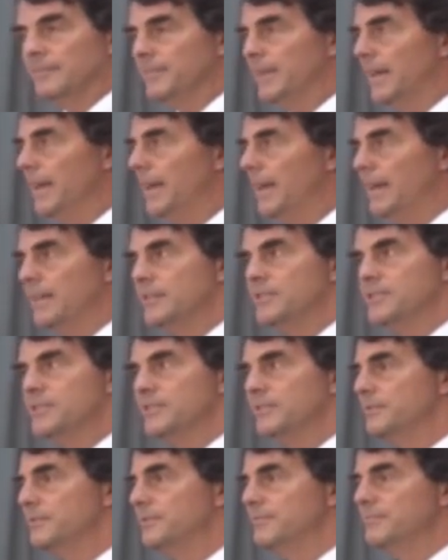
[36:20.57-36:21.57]
the heads
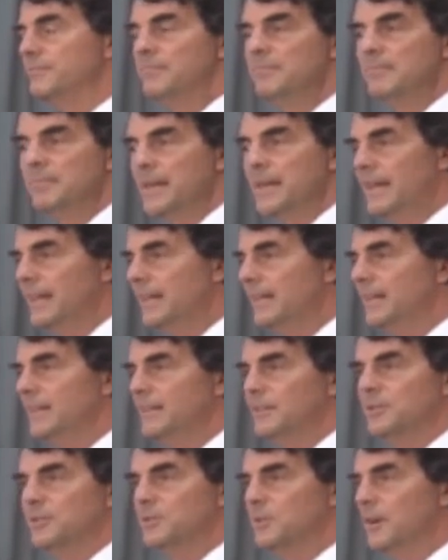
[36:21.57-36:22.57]
of
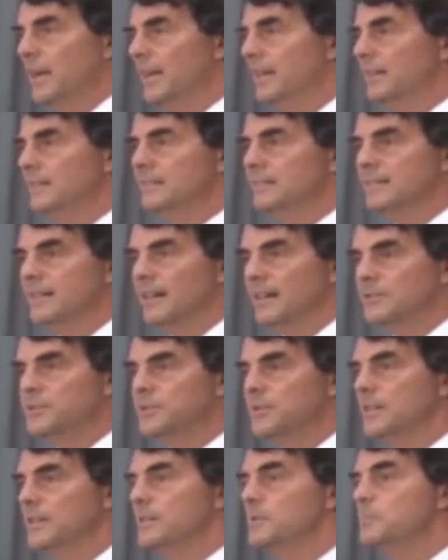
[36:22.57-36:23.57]
many great
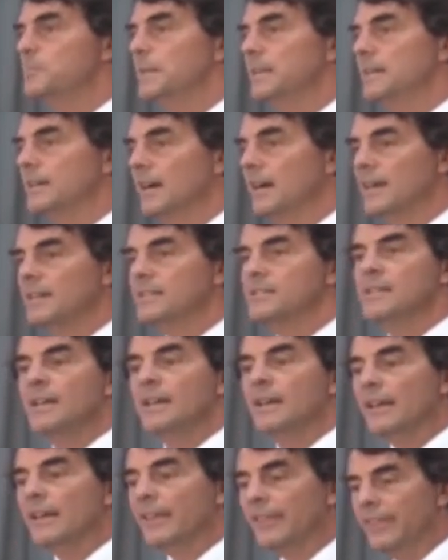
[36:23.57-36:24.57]
countries because
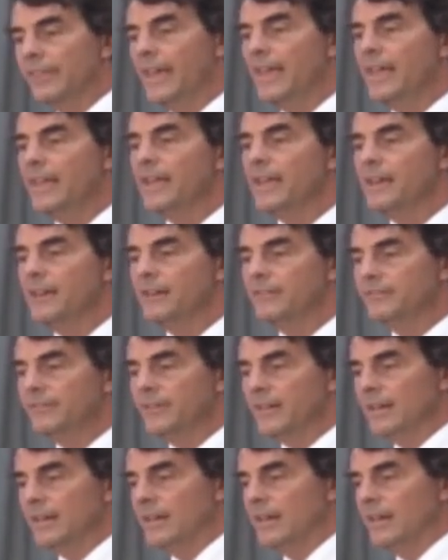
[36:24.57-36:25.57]
they
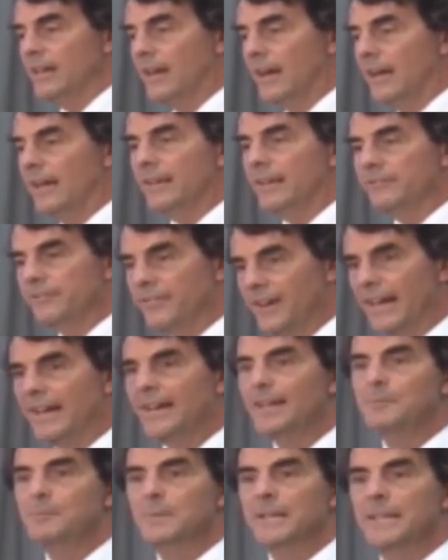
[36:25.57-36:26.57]
have
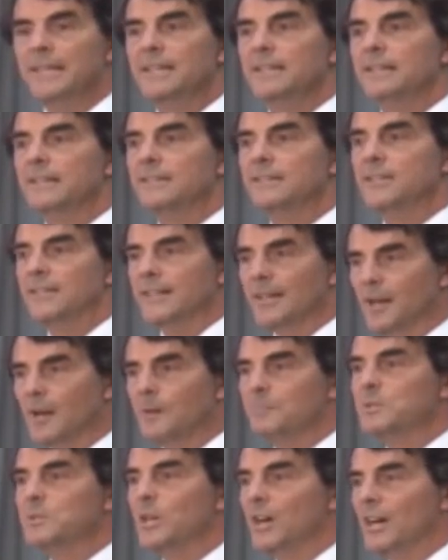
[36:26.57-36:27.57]
invited me to
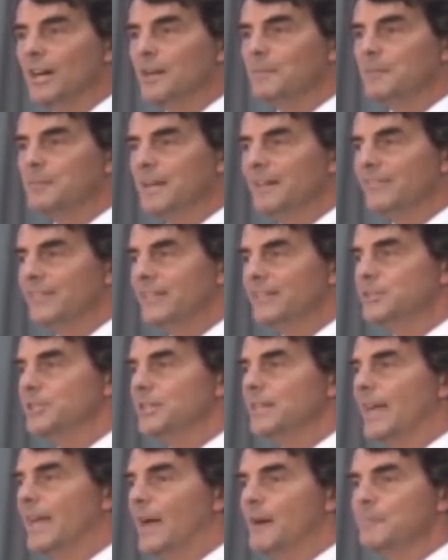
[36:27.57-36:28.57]
come talk about
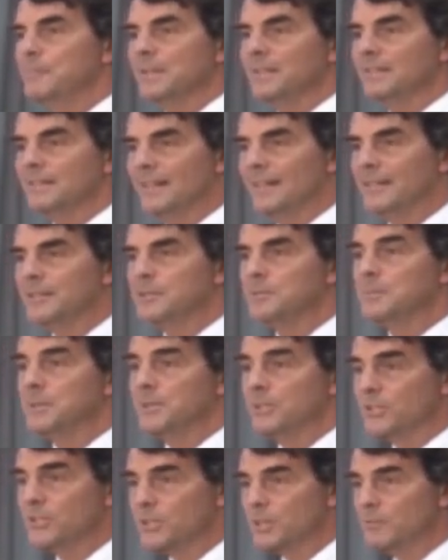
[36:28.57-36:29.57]
venture capital and
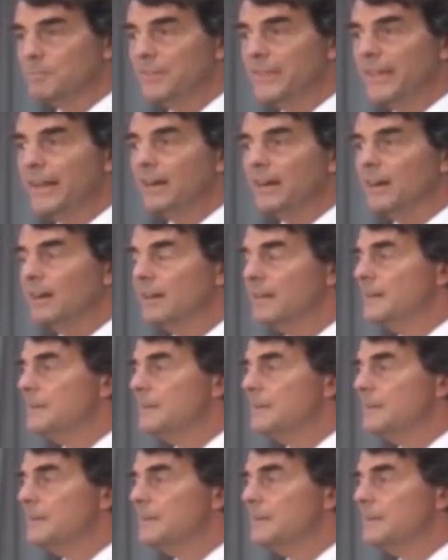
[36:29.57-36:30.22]
entrepreneurship there.